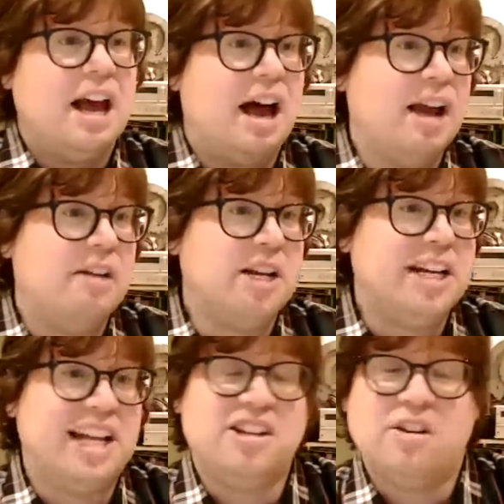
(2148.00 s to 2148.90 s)
I would
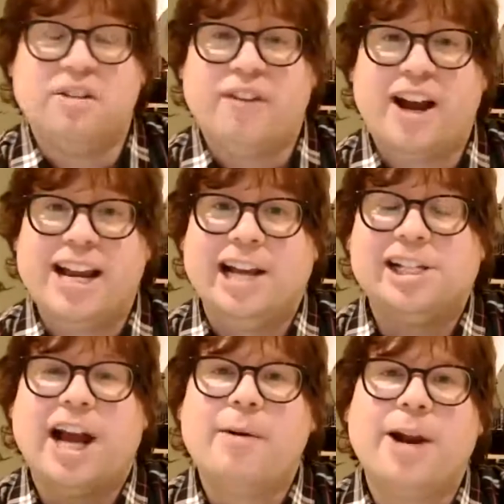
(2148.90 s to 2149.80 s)
get to know the finding
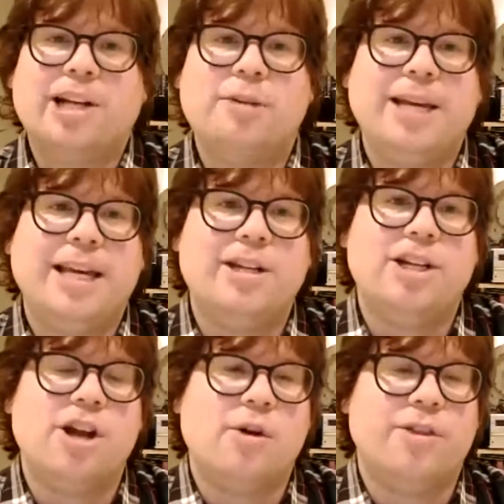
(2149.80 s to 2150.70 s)
aids, and I would actually begin
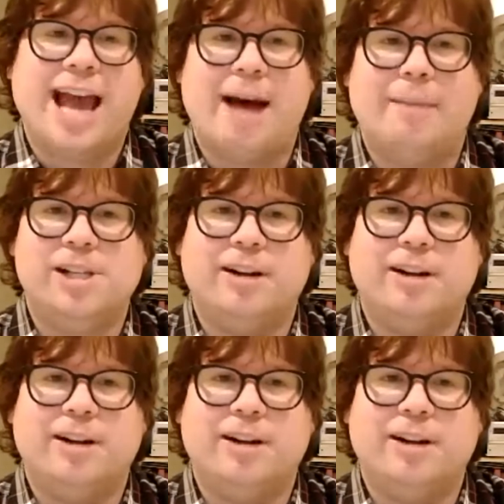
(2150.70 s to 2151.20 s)
to know the gaps.